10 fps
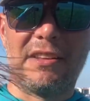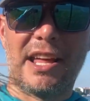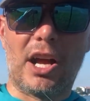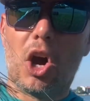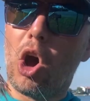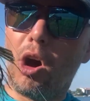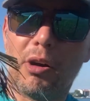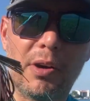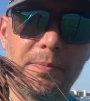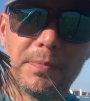like a
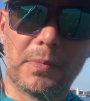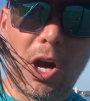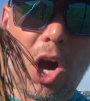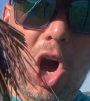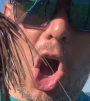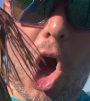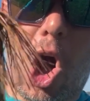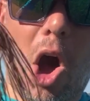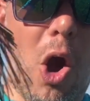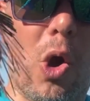
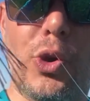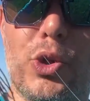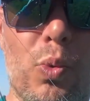all you